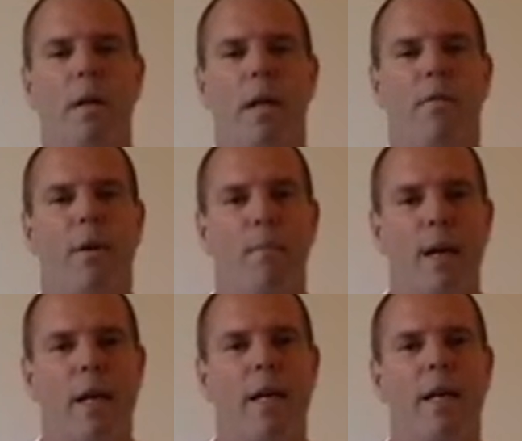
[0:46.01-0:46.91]
if
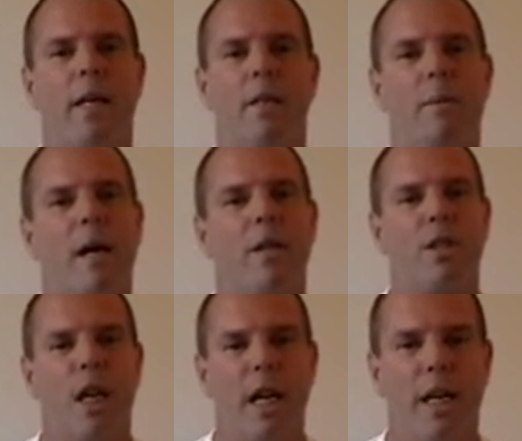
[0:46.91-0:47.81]
amend is about
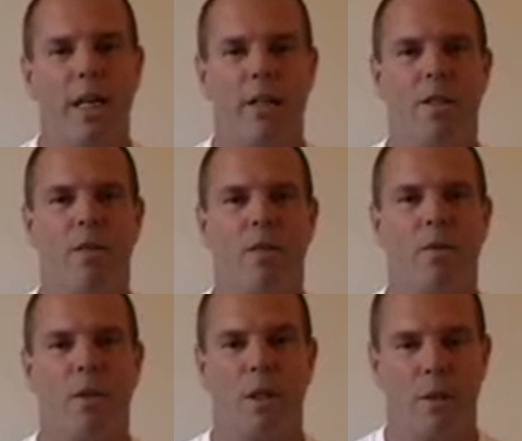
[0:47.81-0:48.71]
change,
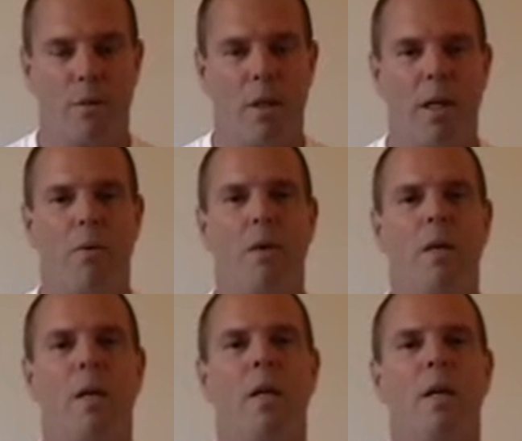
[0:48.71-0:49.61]
which is really
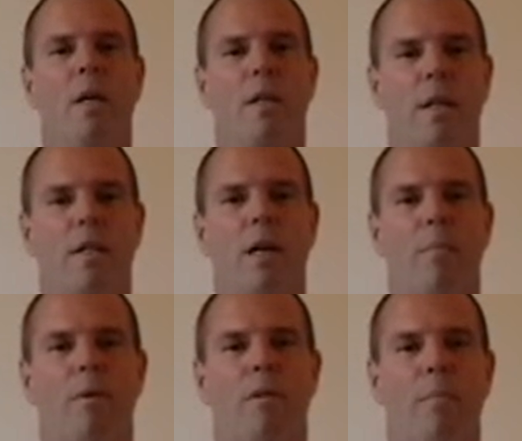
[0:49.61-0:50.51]
what this
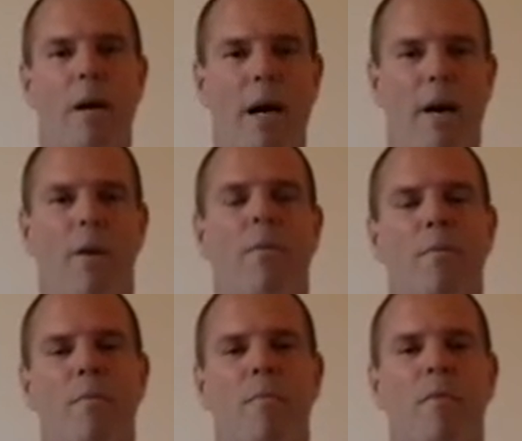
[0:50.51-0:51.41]
step is about,
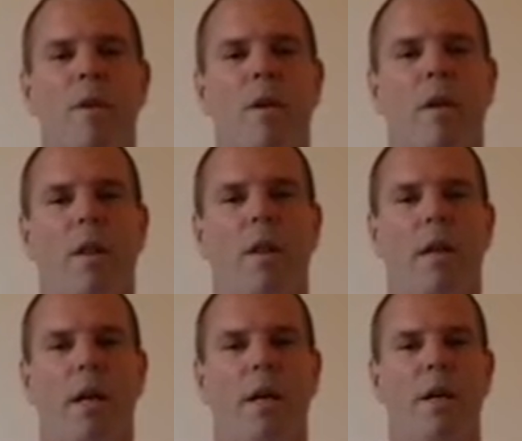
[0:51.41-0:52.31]

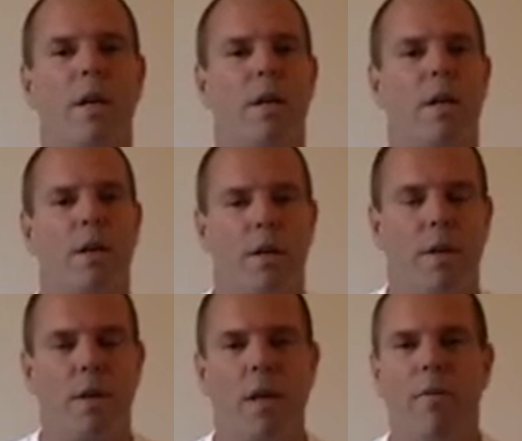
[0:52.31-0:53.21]
then
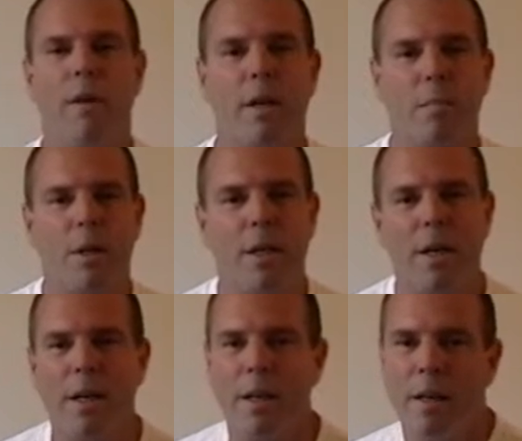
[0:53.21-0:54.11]
you're never going to be
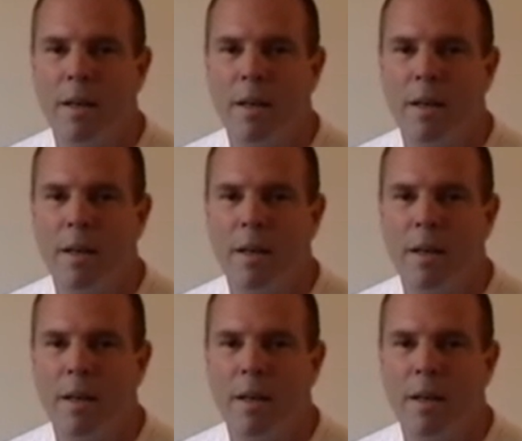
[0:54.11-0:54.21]
done.